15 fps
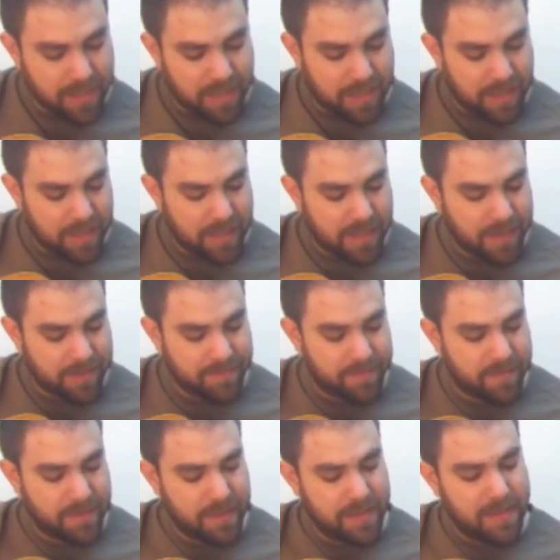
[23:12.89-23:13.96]

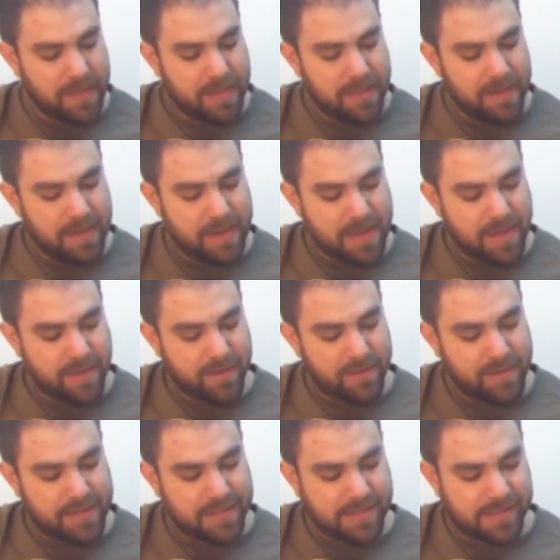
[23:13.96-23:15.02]
Um,
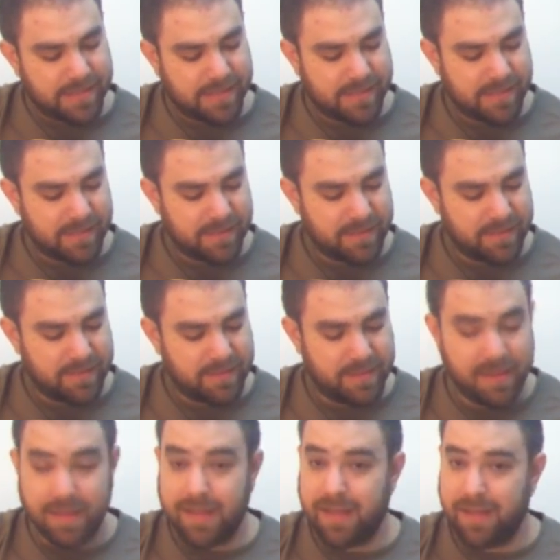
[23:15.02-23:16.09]
now it's
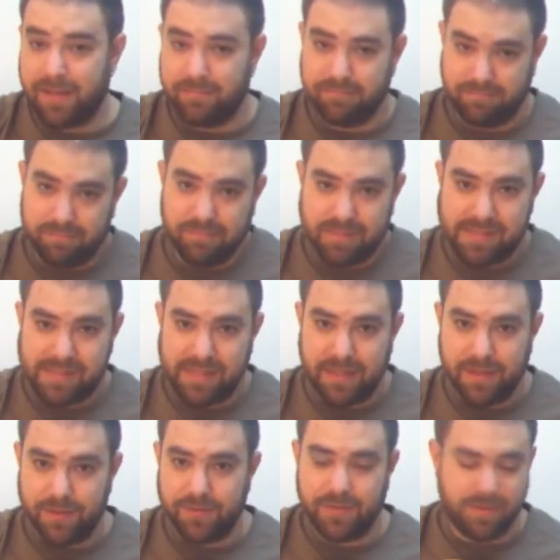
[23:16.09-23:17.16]
the
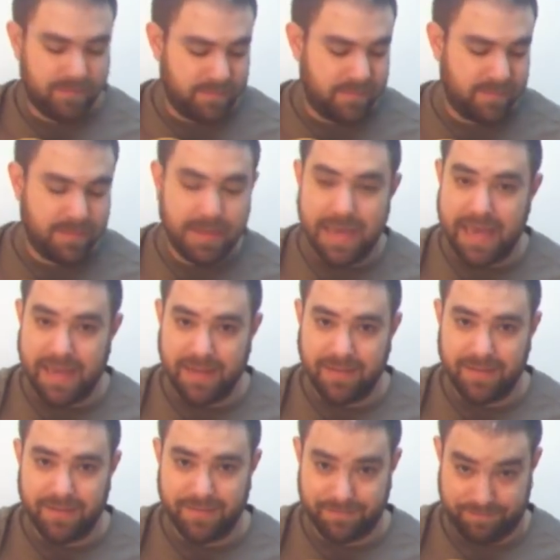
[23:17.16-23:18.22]
C note,
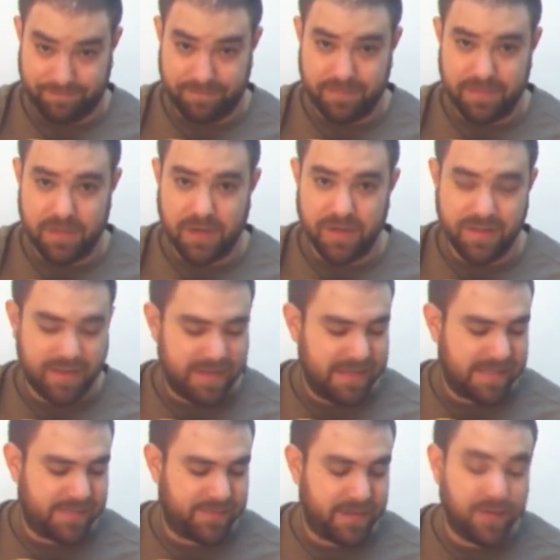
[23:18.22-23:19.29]
8 on the
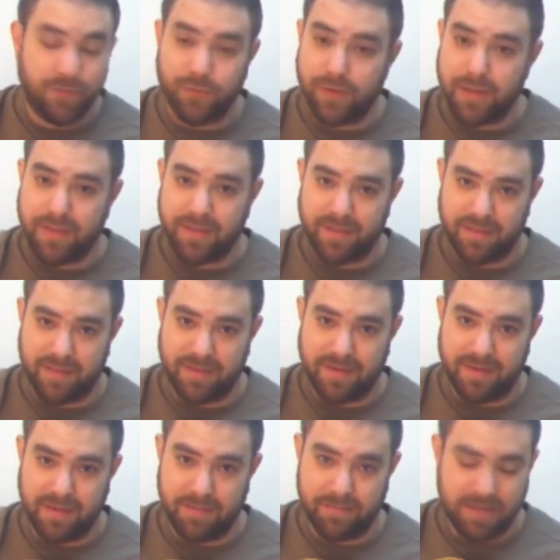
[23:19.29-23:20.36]
E string with the
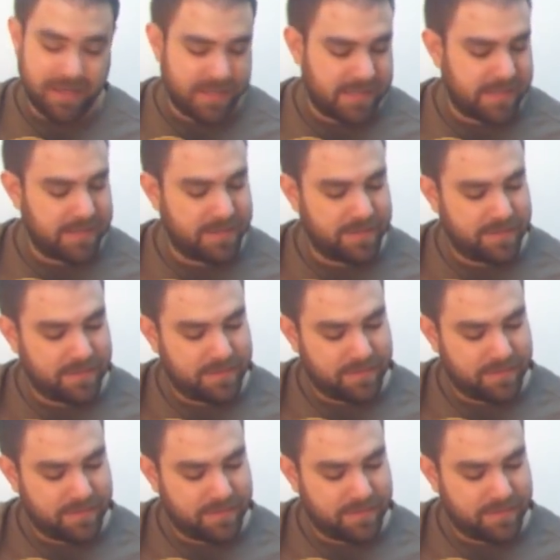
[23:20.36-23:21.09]
D bass.